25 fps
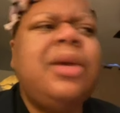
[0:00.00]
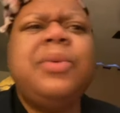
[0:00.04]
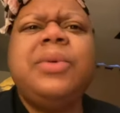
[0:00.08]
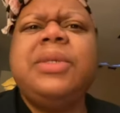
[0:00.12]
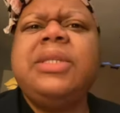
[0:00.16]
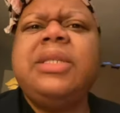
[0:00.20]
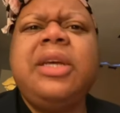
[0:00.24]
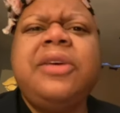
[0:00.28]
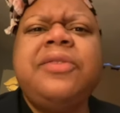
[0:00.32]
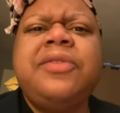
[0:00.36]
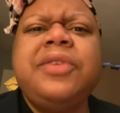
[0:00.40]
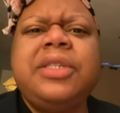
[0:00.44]
it
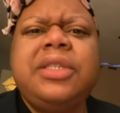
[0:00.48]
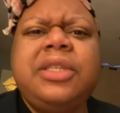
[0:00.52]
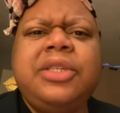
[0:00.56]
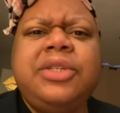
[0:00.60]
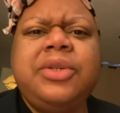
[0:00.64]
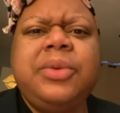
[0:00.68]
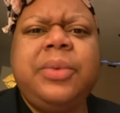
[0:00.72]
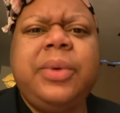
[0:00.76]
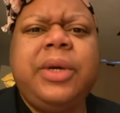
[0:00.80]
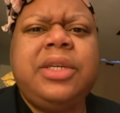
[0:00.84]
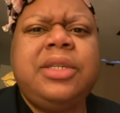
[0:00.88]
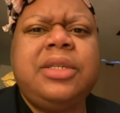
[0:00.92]
was never a
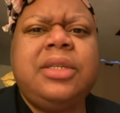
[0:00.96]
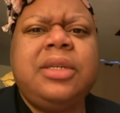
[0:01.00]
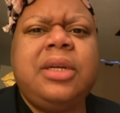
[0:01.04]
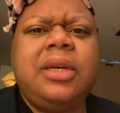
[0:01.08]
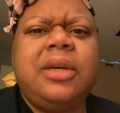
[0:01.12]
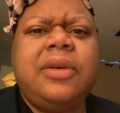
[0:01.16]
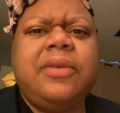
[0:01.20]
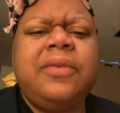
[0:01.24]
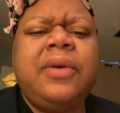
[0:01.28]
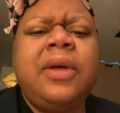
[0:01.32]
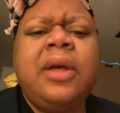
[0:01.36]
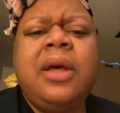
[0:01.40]

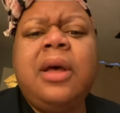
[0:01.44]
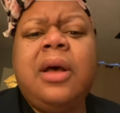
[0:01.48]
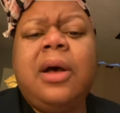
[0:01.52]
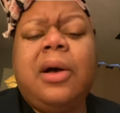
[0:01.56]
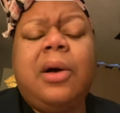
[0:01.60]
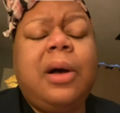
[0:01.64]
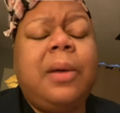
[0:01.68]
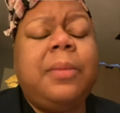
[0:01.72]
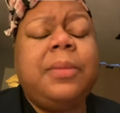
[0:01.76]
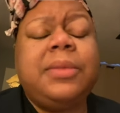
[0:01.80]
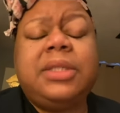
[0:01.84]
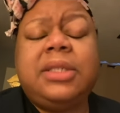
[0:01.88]
situation of
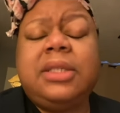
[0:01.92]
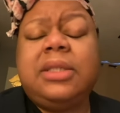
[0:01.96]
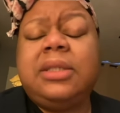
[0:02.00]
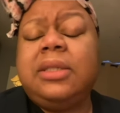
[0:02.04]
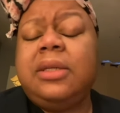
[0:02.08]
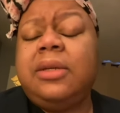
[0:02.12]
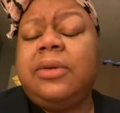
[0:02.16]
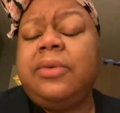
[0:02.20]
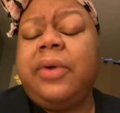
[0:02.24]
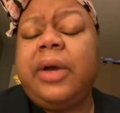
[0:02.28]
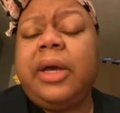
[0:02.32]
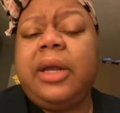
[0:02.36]
oh, i'm
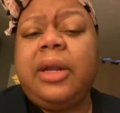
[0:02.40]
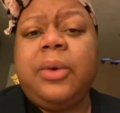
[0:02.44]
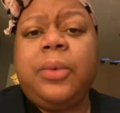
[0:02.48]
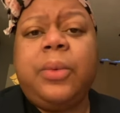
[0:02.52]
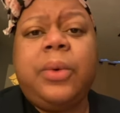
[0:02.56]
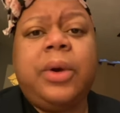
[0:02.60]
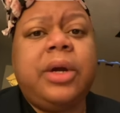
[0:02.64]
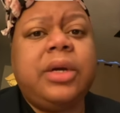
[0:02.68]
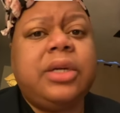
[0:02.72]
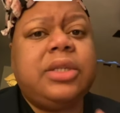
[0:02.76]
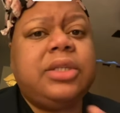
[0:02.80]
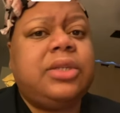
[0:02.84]
just sit around
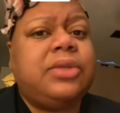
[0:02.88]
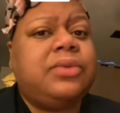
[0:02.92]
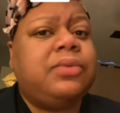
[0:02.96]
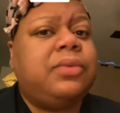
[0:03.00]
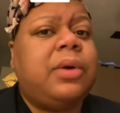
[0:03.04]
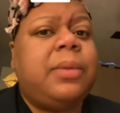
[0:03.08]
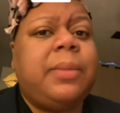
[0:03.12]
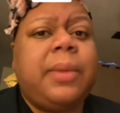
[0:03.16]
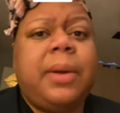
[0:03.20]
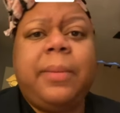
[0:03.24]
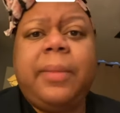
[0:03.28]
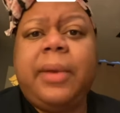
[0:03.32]
at work and
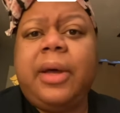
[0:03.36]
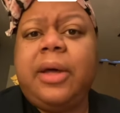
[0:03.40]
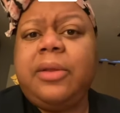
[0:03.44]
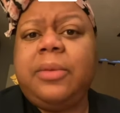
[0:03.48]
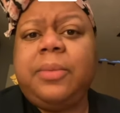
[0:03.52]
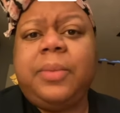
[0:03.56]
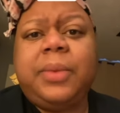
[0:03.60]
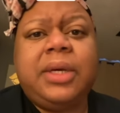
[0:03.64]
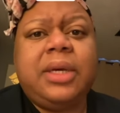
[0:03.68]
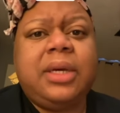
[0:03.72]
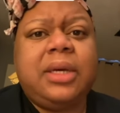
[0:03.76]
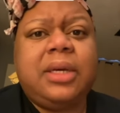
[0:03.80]
just run my
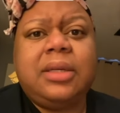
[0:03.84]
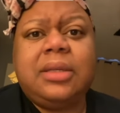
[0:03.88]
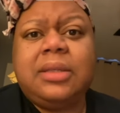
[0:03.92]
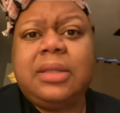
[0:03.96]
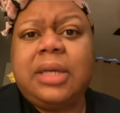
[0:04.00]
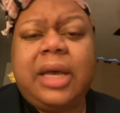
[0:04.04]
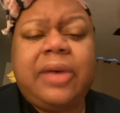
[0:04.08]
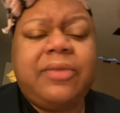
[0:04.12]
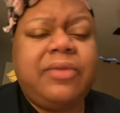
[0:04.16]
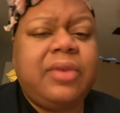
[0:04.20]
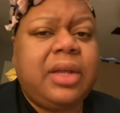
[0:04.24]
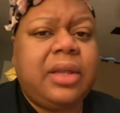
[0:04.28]
mouth
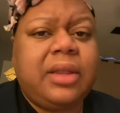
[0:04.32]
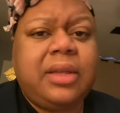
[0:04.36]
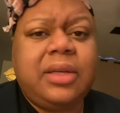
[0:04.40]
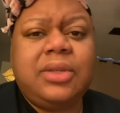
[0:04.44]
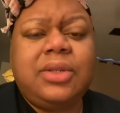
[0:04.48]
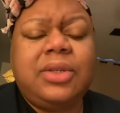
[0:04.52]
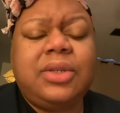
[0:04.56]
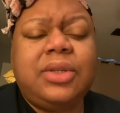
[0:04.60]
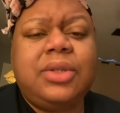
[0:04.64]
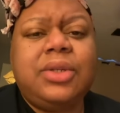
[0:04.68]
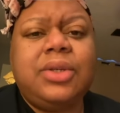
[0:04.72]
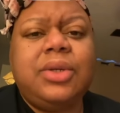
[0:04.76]
because i have
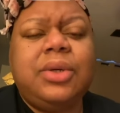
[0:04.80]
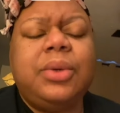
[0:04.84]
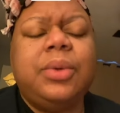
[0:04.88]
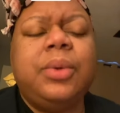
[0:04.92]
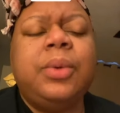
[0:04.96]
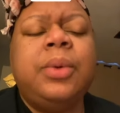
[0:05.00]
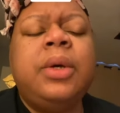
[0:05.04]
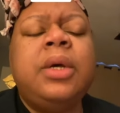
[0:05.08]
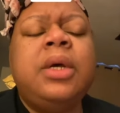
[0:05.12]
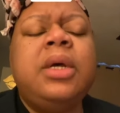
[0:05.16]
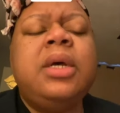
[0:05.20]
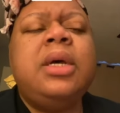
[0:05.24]
nothing to
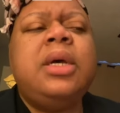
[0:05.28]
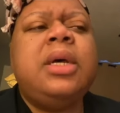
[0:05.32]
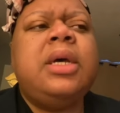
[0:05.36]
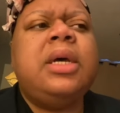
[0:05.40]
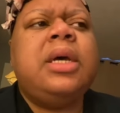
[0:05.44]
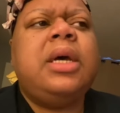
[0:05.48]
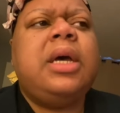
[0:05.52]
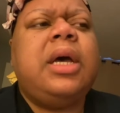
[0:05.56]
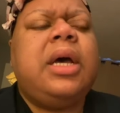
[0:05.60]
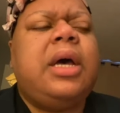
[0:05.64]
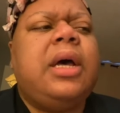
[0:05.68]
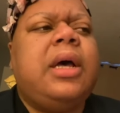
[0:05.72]
do
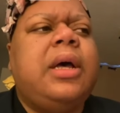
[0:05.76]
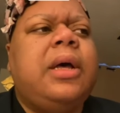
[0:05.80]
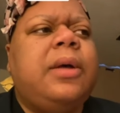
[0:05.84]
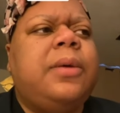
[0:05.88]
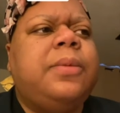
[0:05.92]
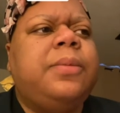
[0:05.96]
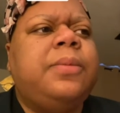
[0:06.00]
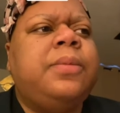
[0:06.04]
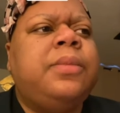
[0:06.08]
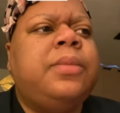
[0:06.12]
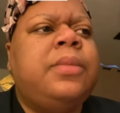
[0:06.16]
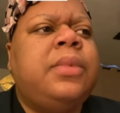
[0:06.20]

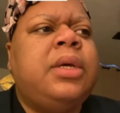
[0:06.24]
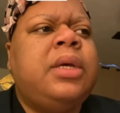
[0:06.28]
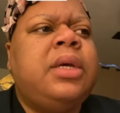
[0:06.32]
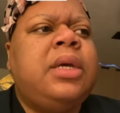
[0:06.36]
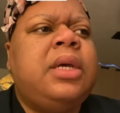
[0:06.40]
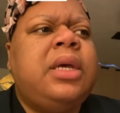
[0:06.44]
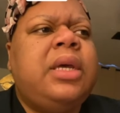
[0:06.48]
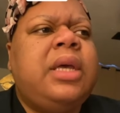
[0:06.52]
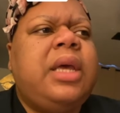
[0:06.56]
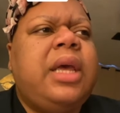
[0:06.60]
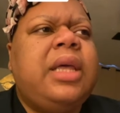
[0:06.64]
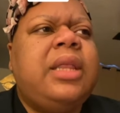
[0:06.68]
um,
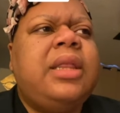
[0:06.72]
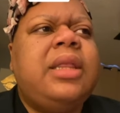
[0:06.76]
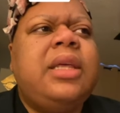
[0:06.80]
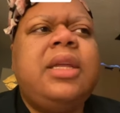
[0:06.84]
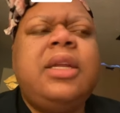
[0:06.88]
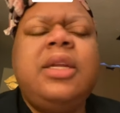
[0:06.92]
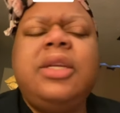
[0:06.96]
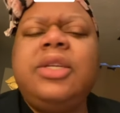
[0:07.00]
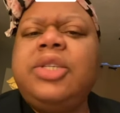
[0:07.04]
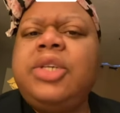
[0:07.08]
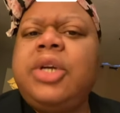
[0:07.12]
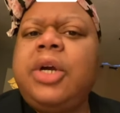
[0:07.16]
and
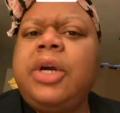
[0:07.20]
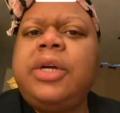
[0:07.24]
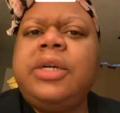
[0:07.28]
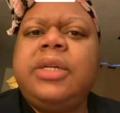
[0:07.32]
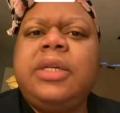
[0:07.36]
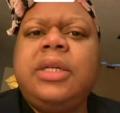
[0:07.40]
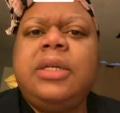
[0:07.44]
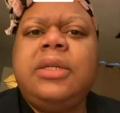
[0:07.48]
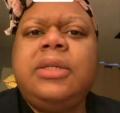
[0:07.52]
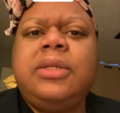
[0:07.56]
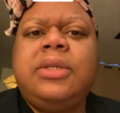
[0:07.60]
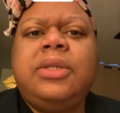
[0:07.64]
then it
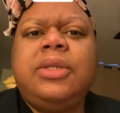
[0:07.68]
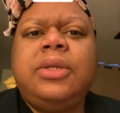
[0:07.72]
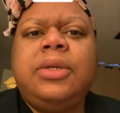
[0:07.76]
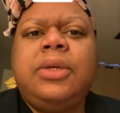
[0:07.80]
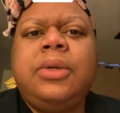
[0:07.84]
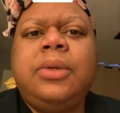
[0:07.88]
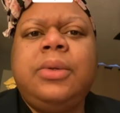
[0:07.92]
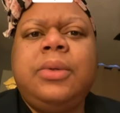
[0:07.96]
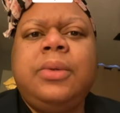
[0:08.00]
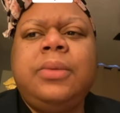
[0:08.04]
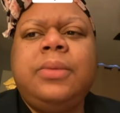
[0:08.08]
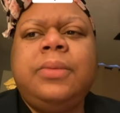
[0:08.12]
turned
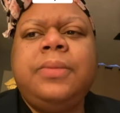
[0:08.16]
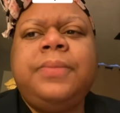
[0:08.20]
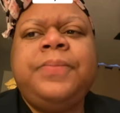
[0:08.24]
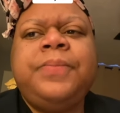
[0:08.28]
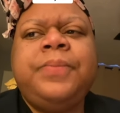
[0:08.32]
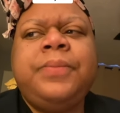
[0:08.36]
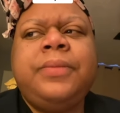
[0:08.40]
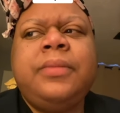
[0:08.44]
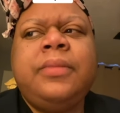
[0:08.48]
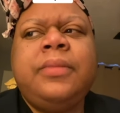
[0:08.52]
into